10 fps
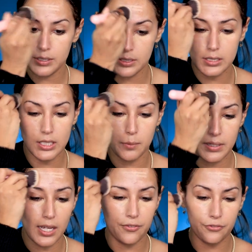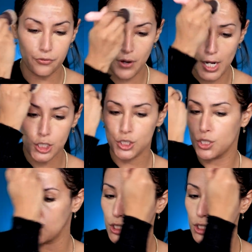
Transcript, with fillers: This is gonna be like fresh,